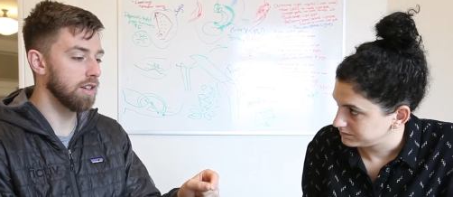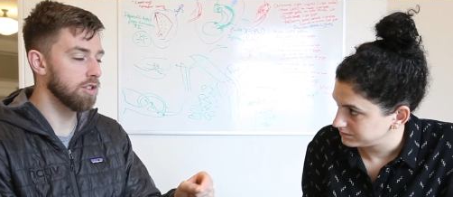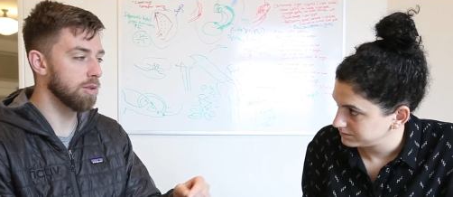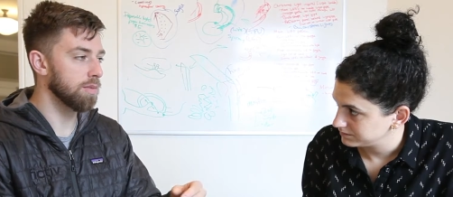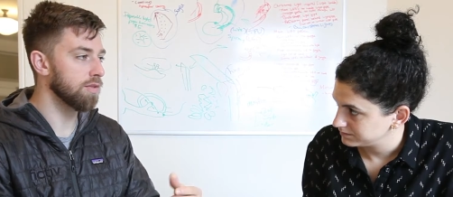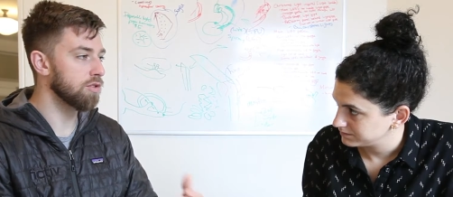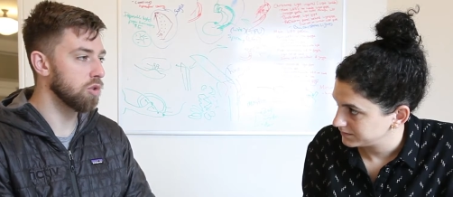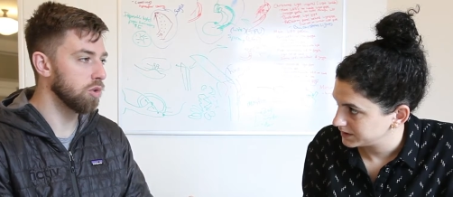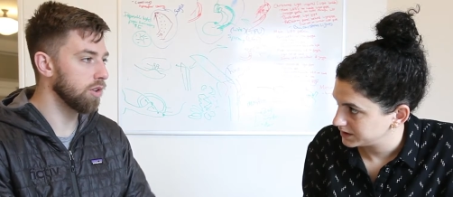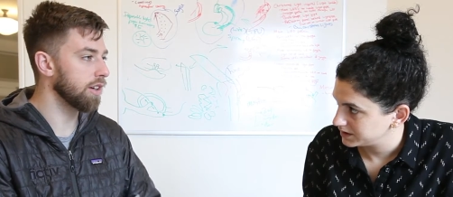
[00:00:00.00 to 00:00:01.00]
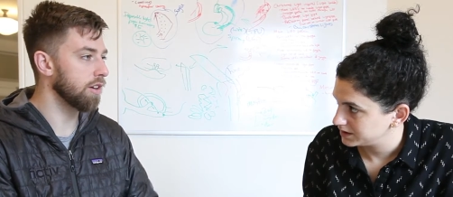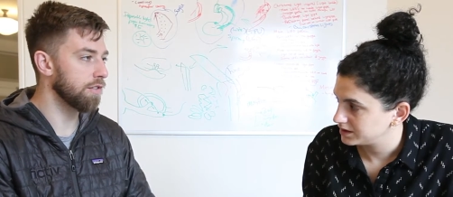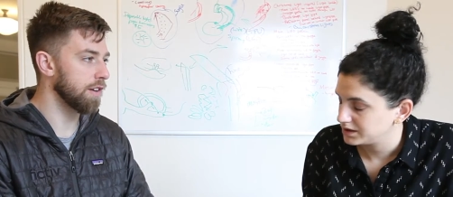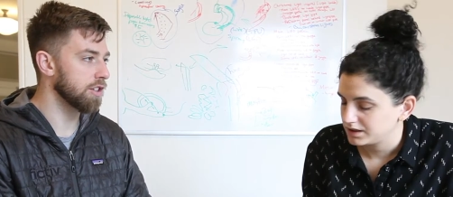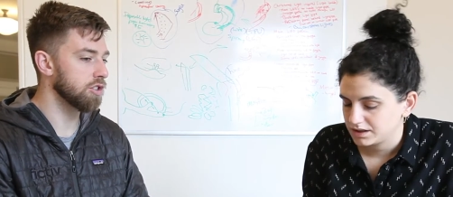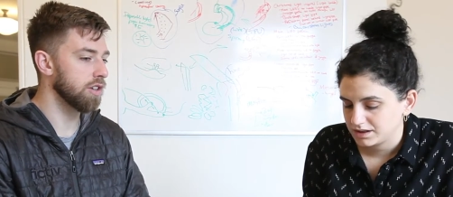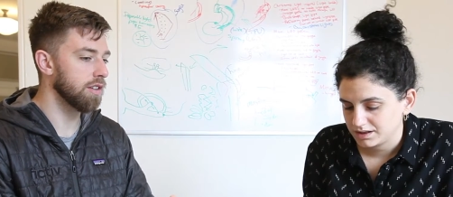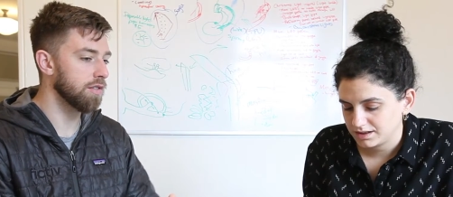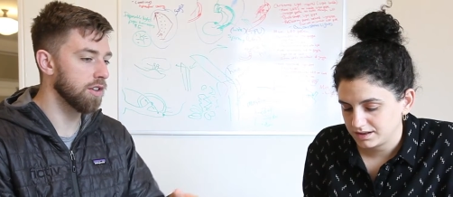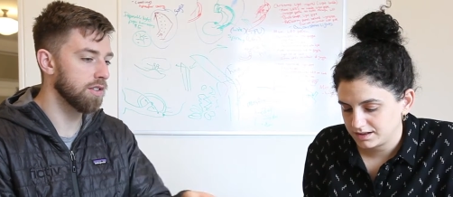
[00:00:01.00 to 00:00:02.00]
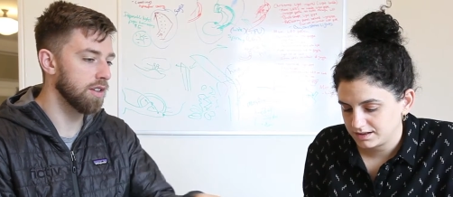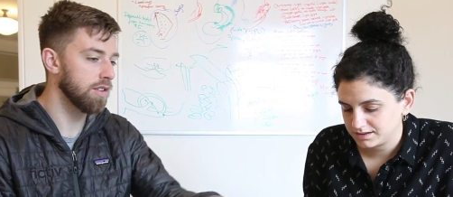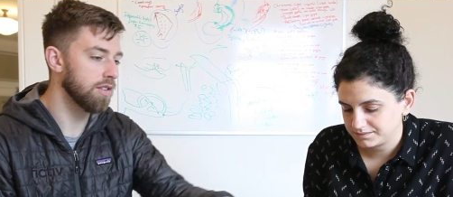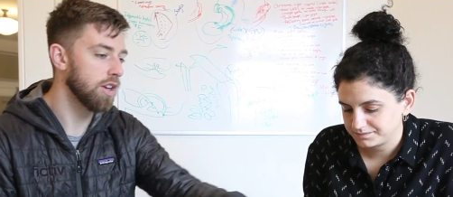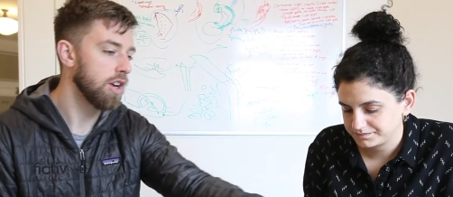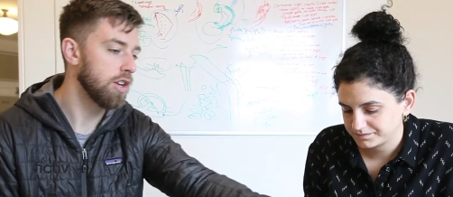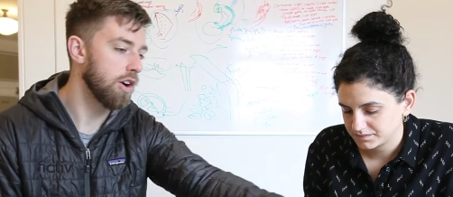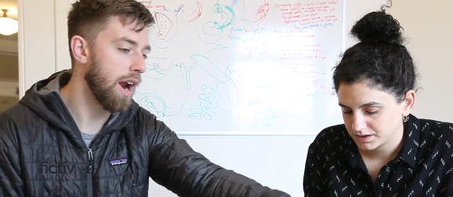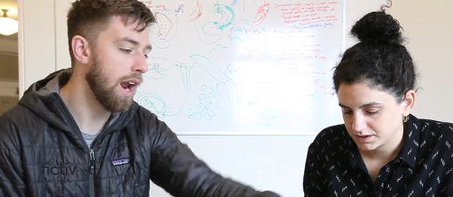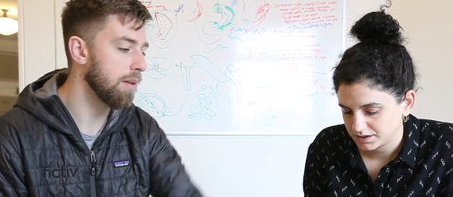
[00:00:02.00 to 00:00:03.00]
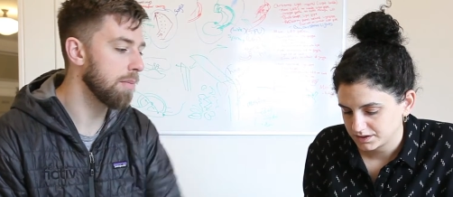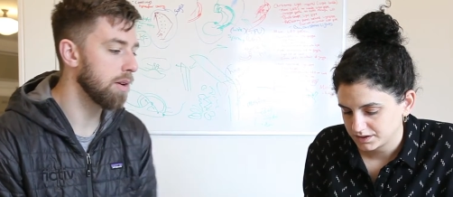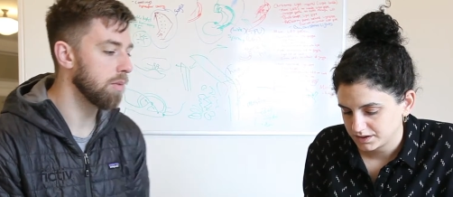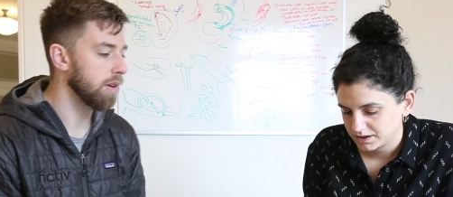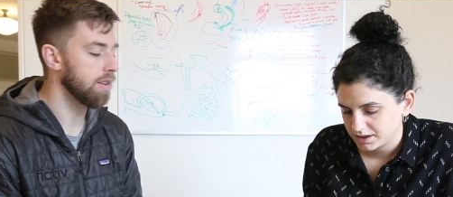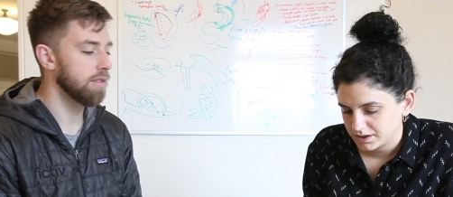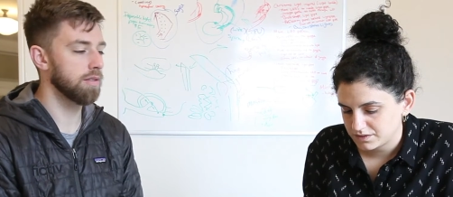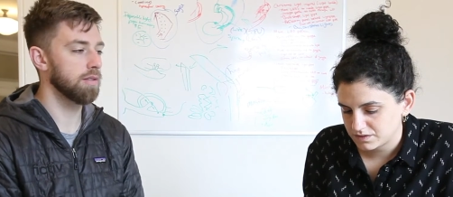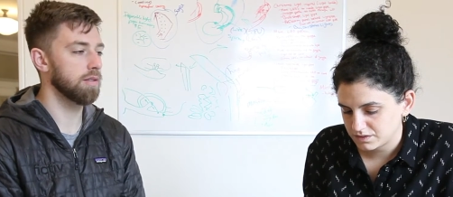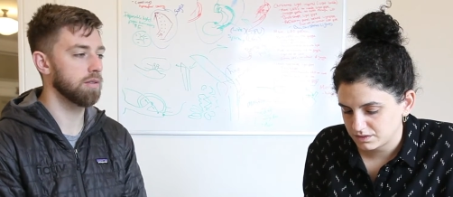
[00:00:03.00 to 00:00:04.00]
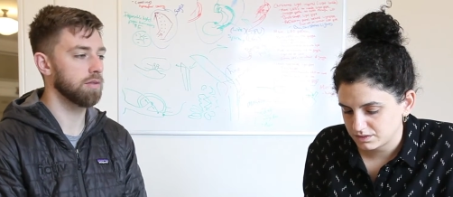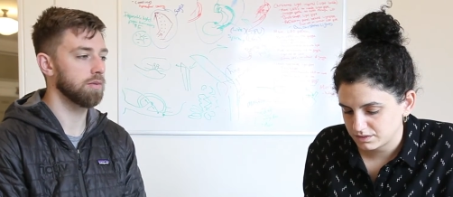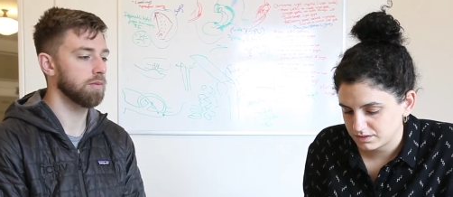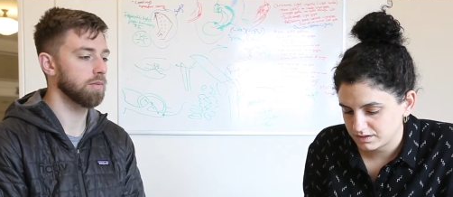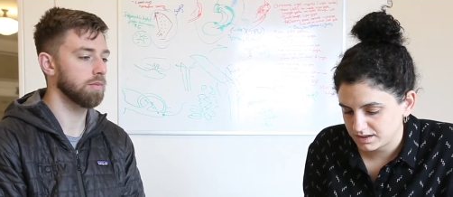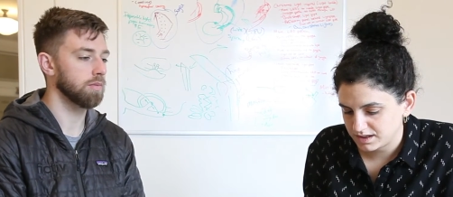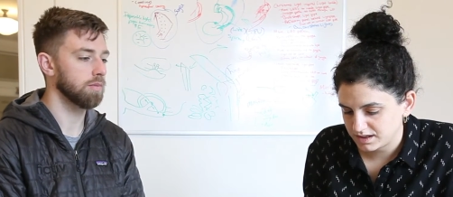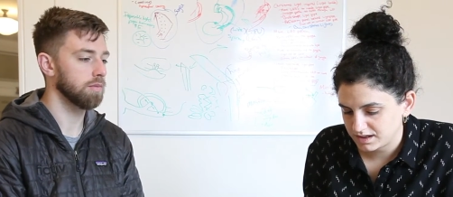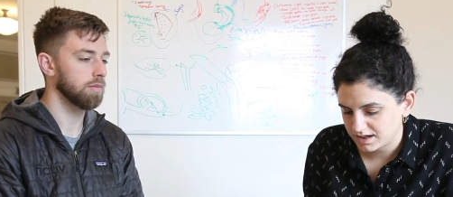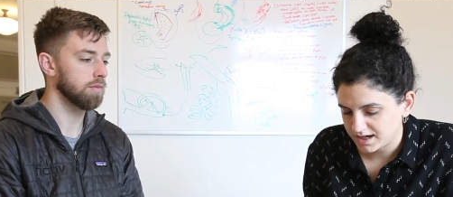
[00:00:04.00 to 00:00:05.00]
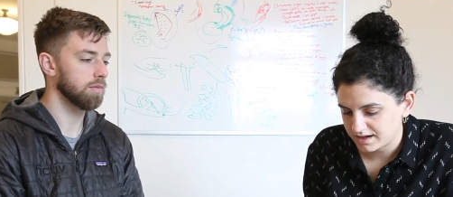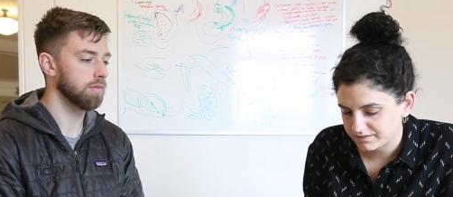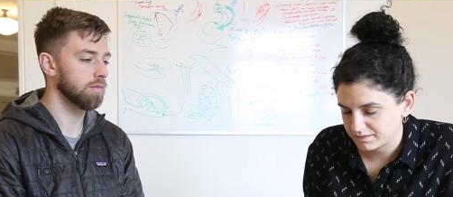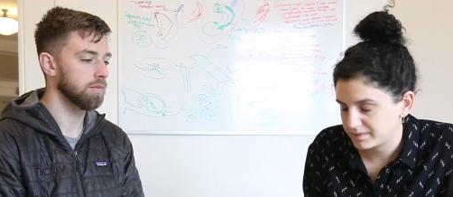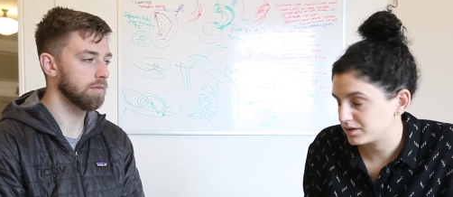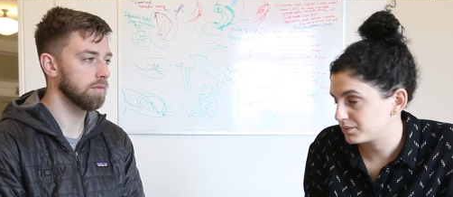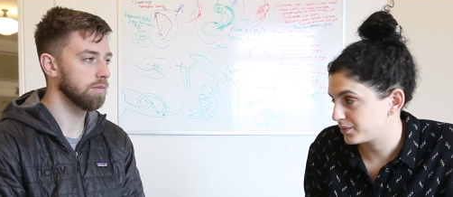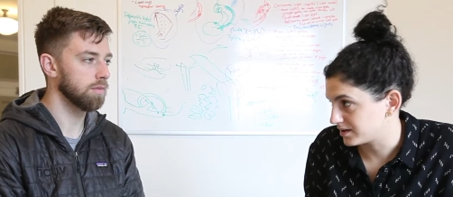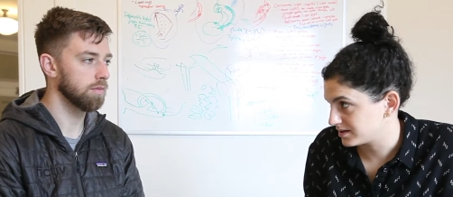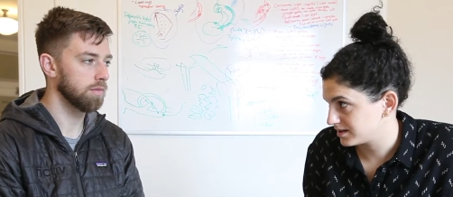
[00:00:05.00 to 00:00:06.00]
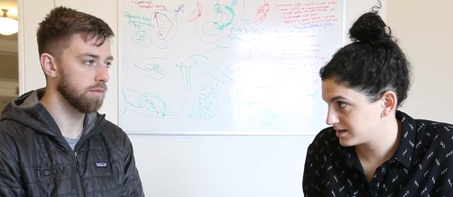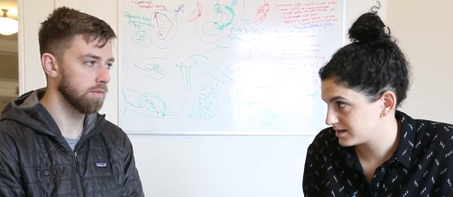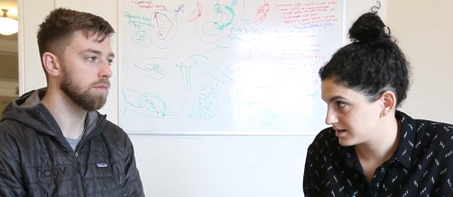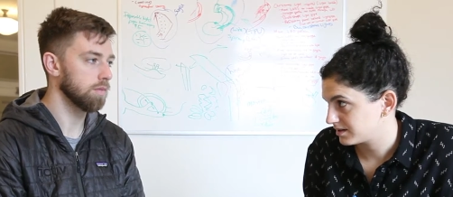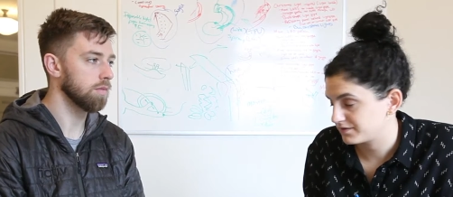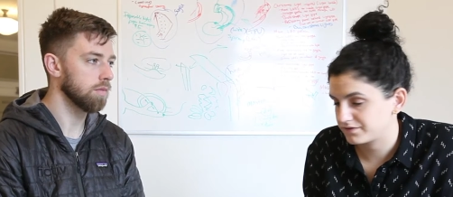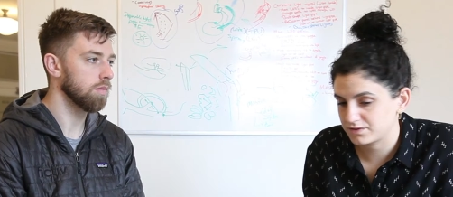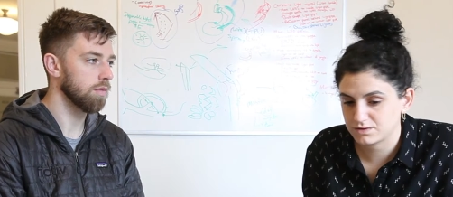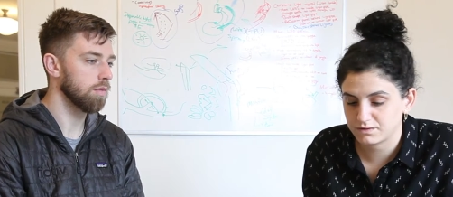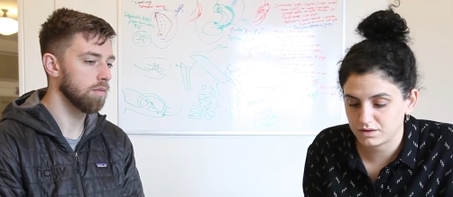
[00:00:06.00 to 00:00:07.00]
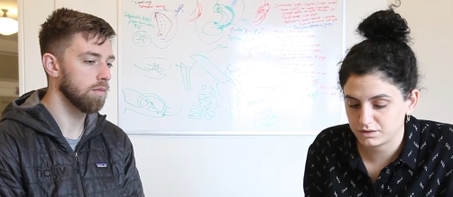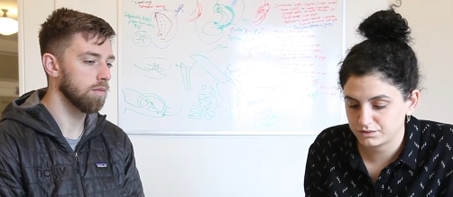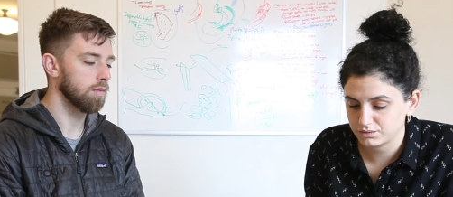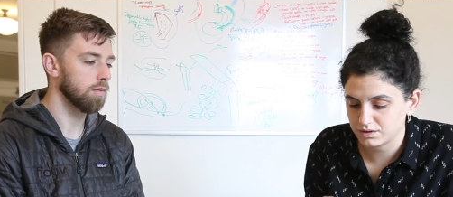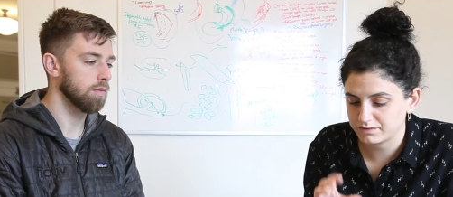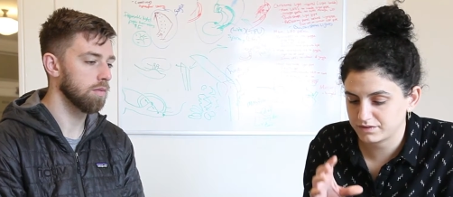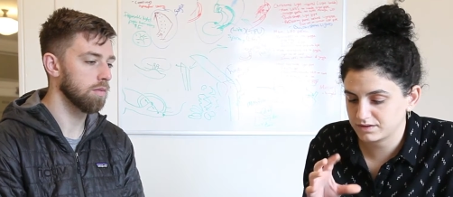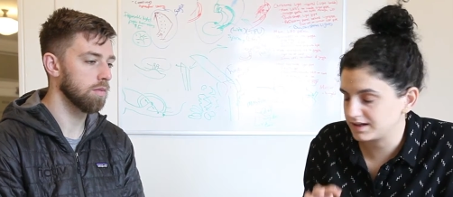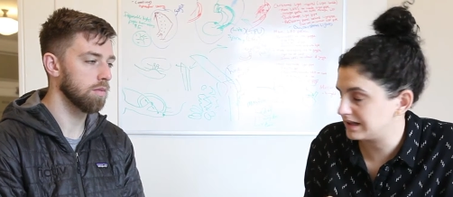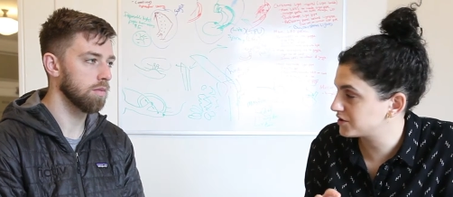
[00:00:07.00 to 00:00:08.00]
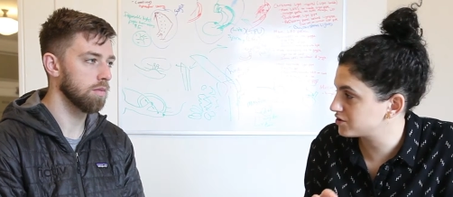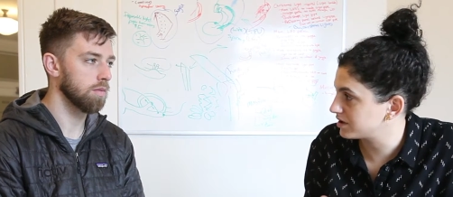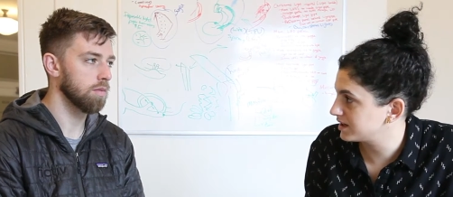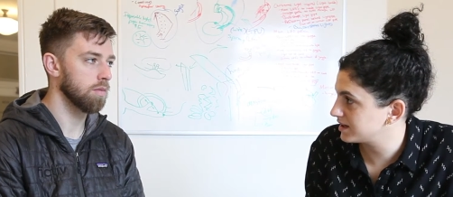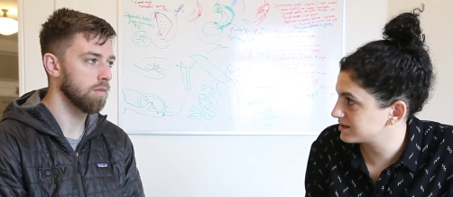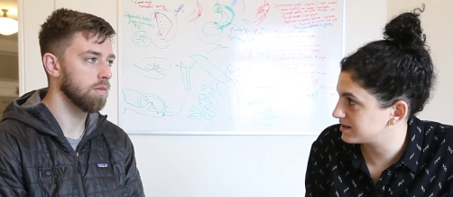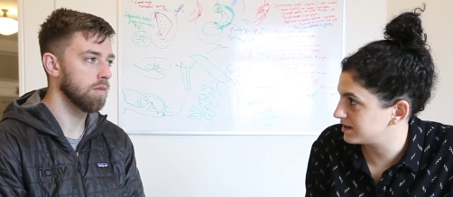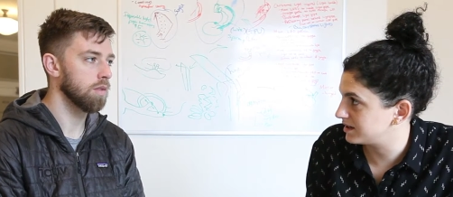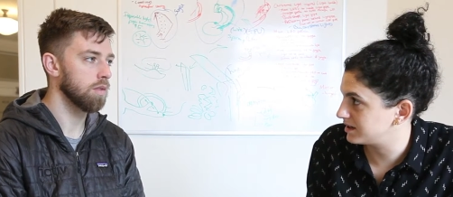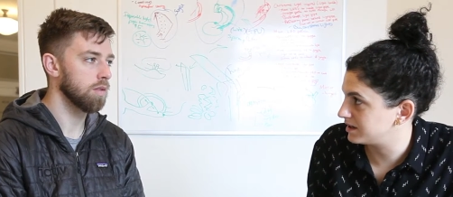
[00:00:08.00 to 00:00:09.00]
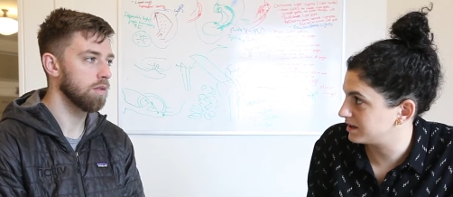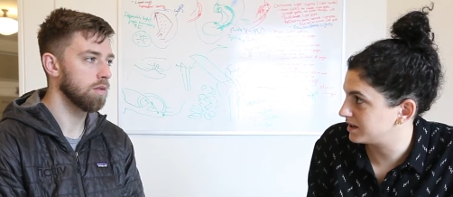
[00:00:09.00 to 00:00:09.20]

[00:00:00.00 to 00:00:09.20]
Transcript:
Speaker 1: in terms of tooling or fixturing versus yeah. your handmade ones?
Speaker 2: So they have a better process First of all, to cover the electronics in an